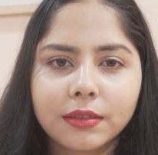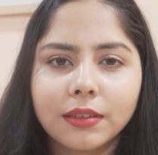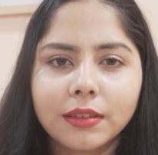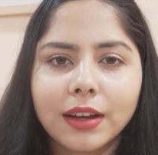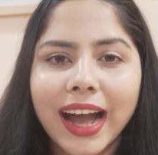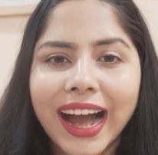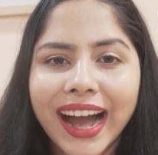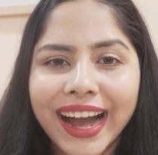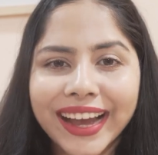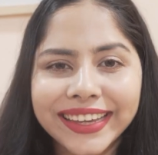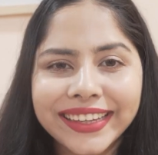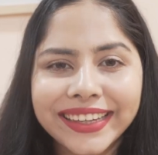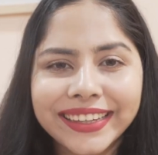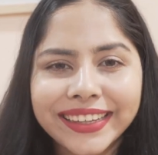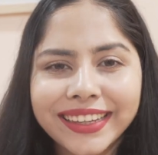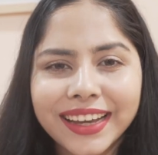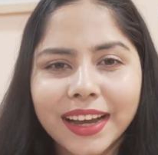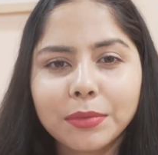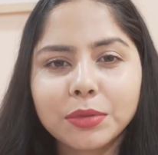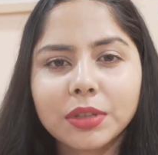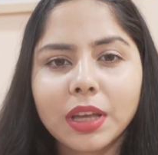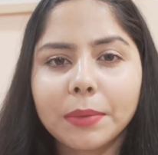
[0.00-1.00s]
Hi,
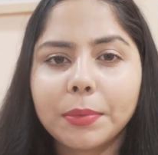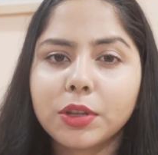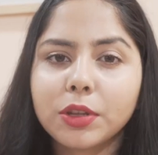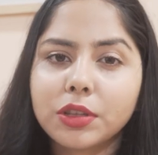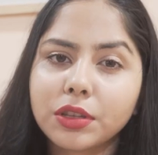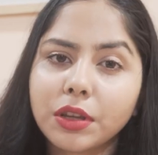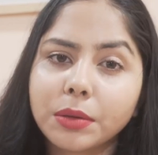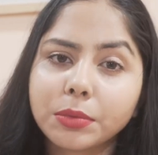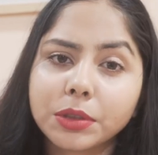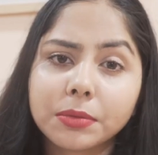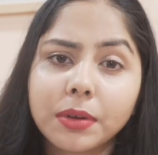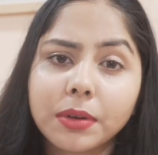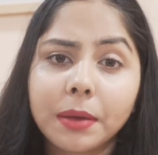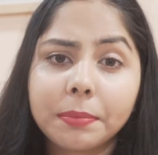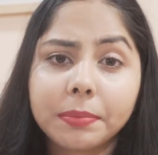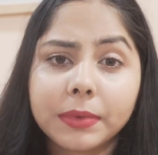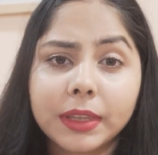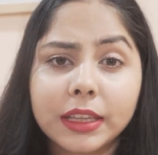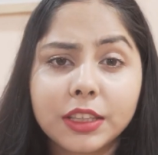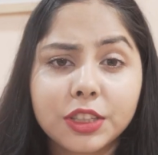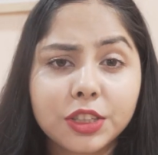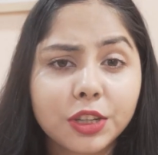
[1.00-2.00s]
I'm PharmEasy. I'm Pharma.
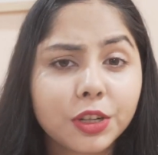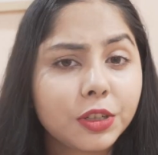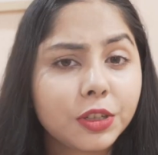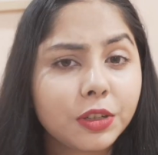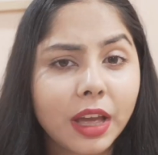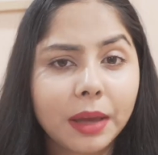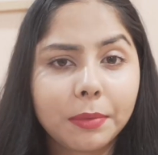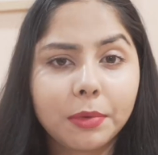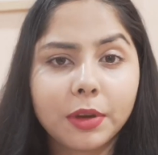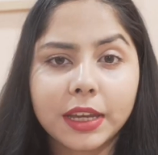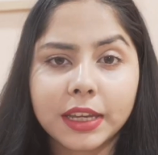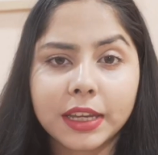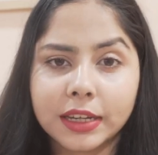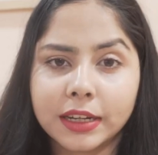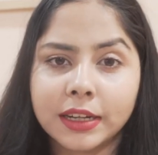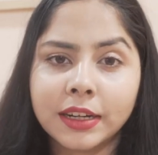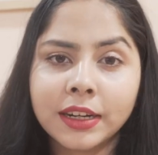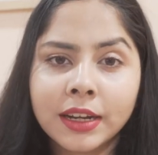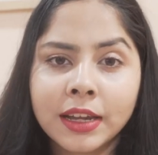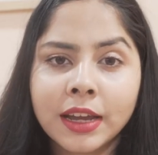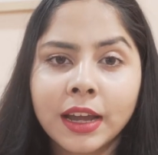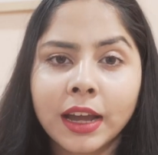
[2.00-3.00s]
It's so good to have you here.